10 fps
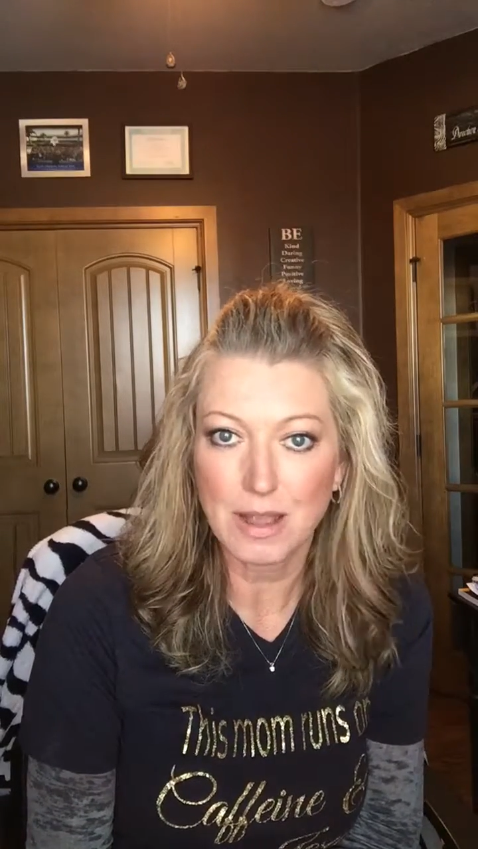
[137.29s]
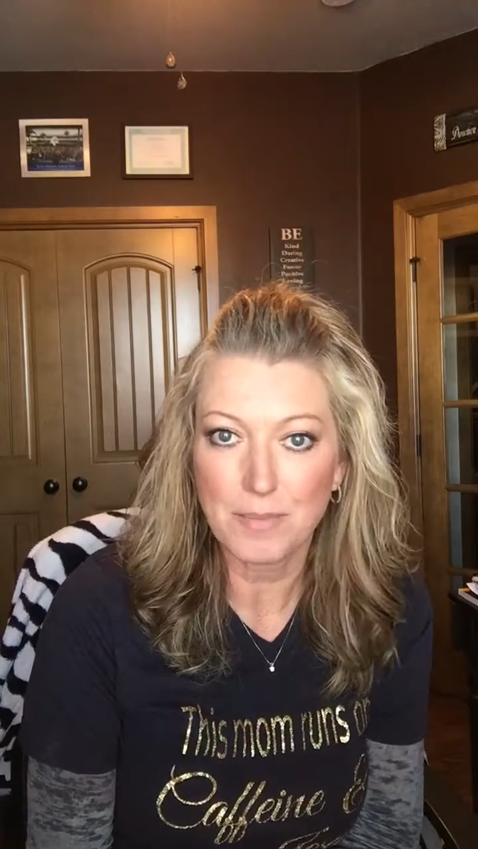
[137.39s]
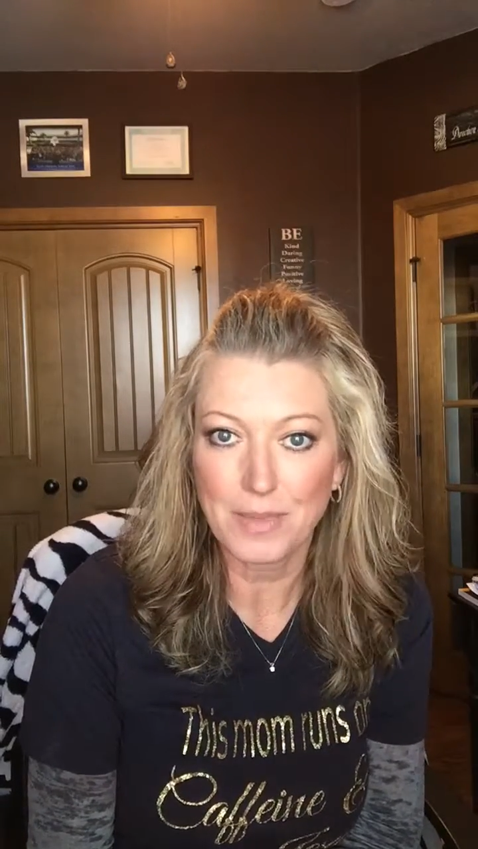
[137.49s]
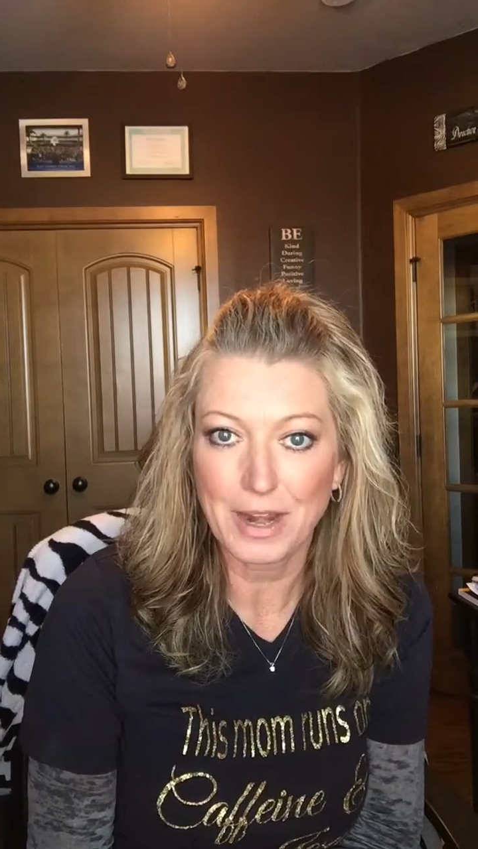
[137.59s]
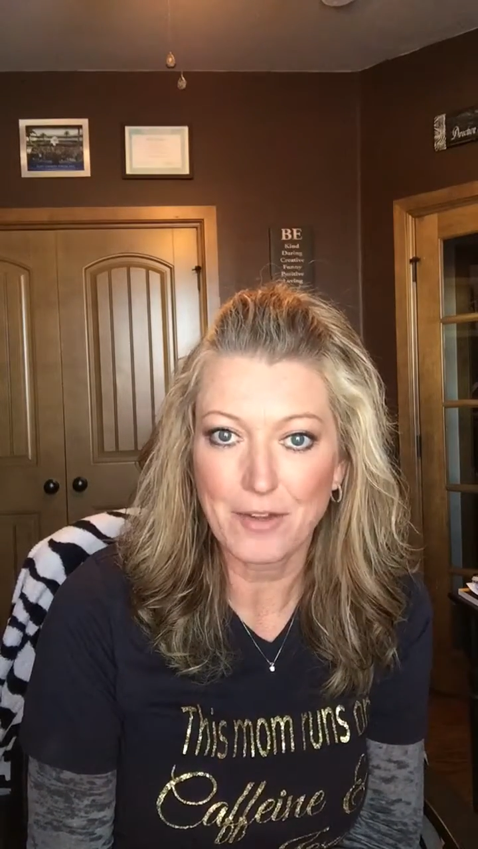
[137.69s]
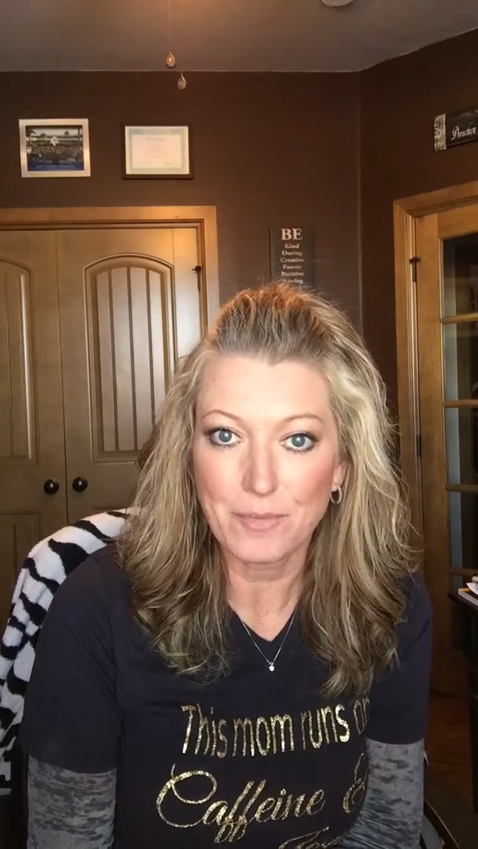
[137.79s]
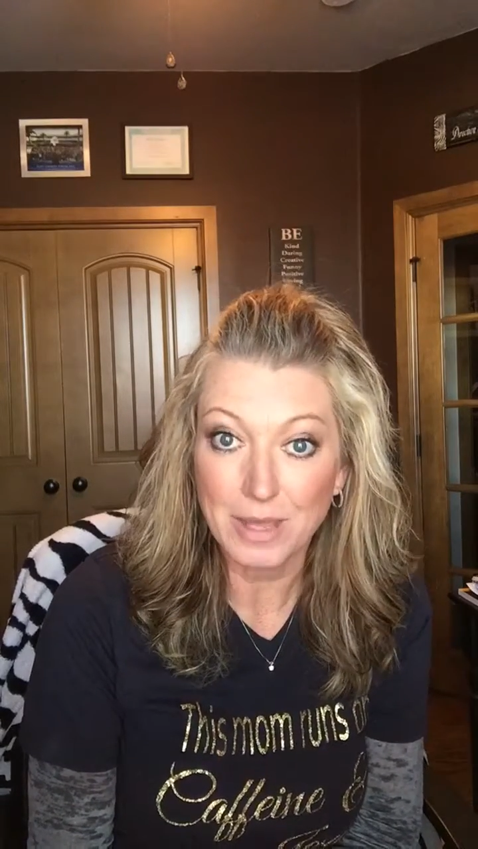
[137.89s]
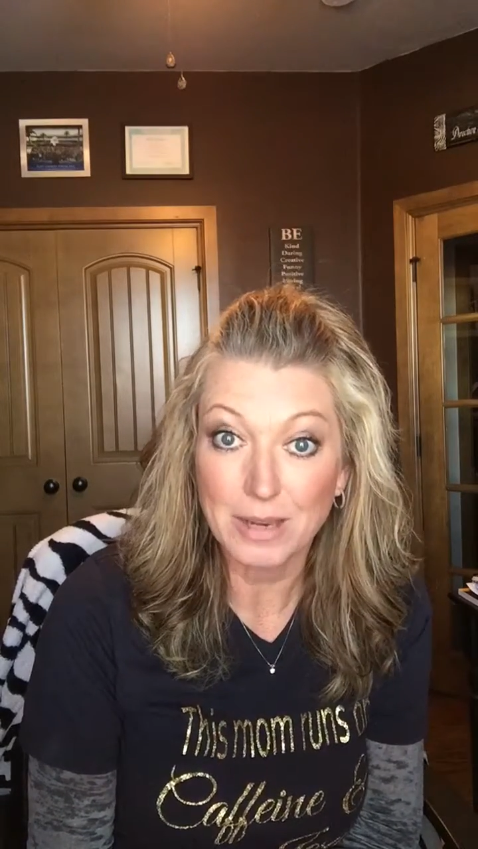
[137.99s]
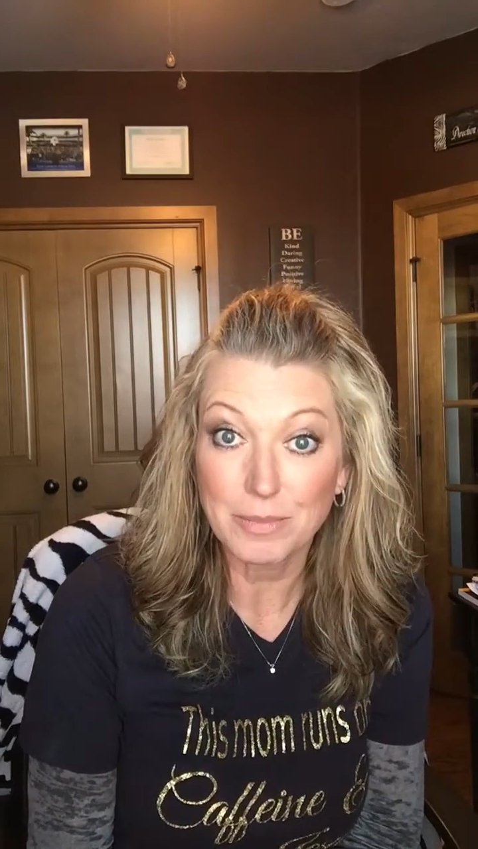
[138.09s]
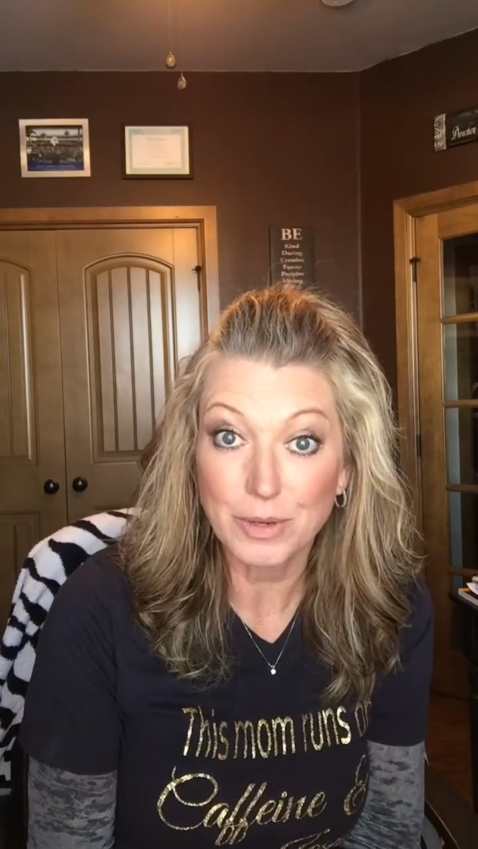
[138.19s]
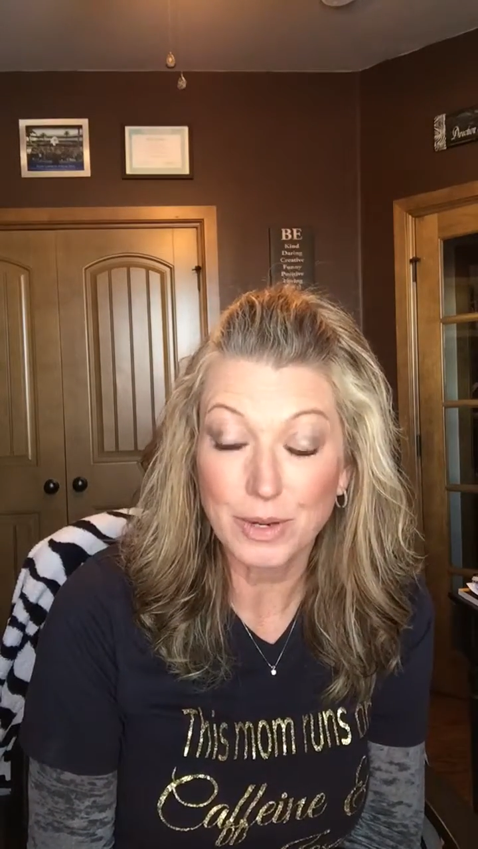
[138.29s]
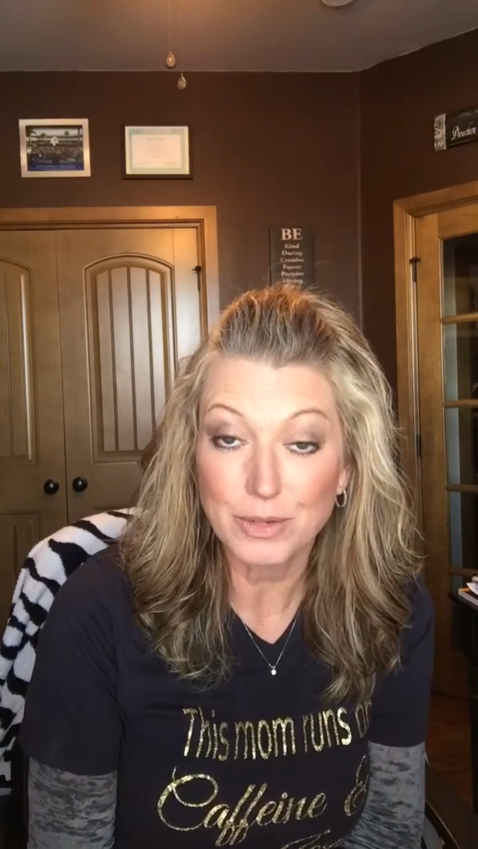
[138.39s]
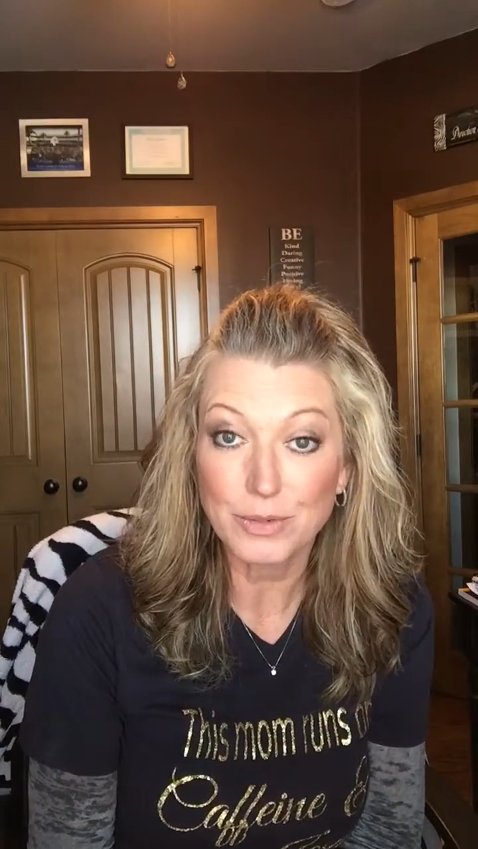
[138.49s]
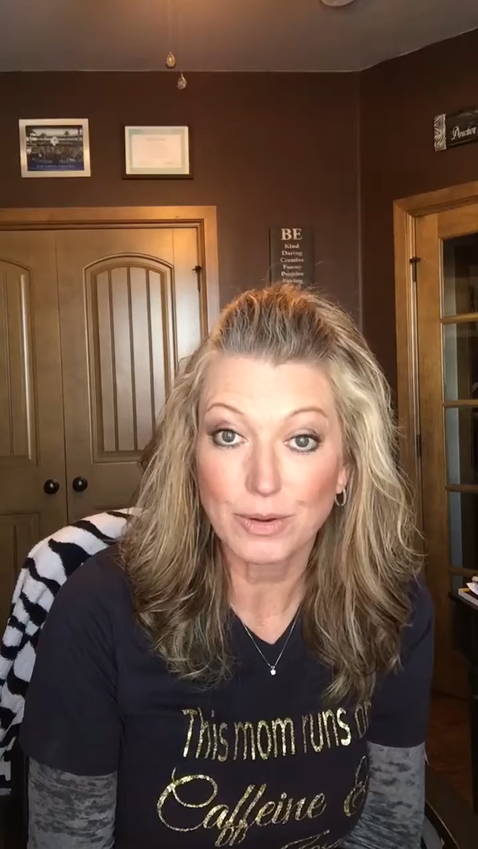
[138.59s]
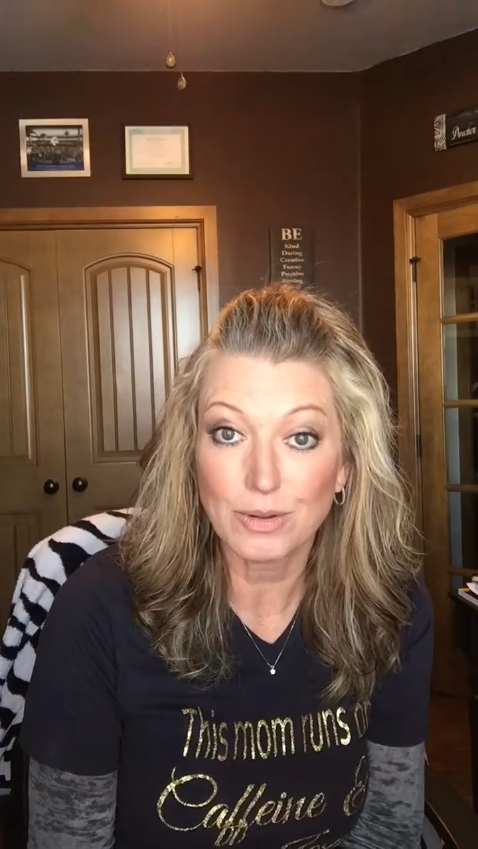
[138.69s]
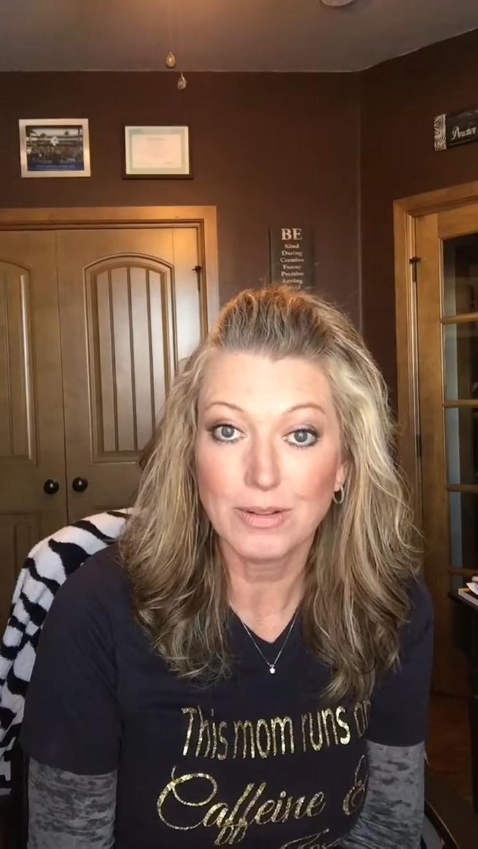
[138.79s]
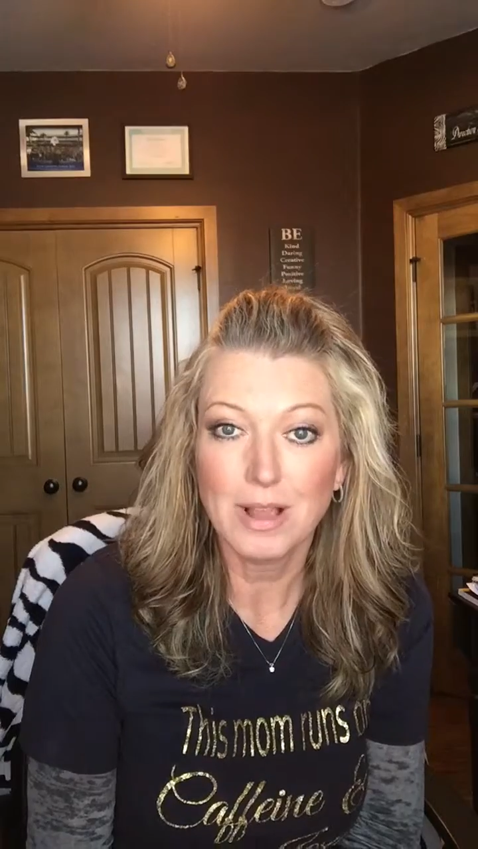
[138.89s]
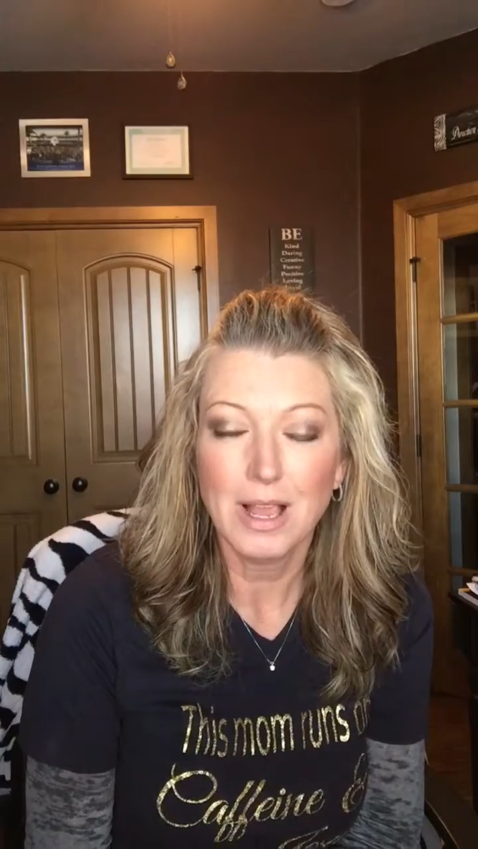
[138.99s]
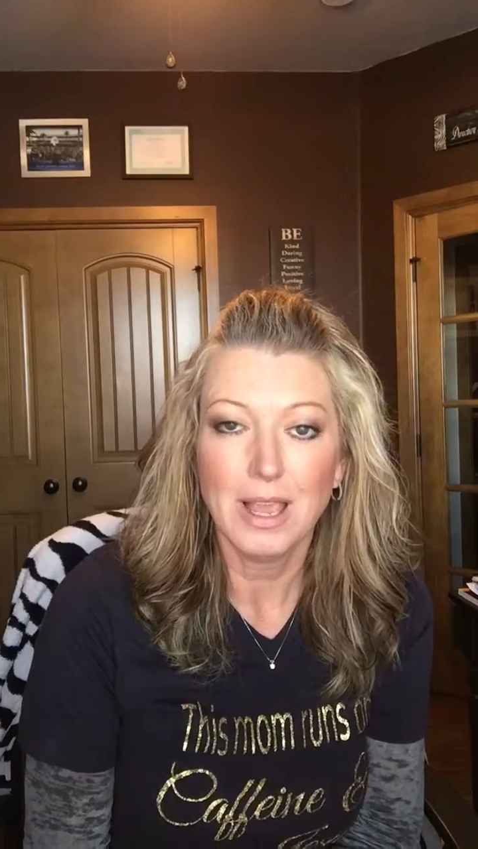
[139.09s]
that I've been in Beauty Control.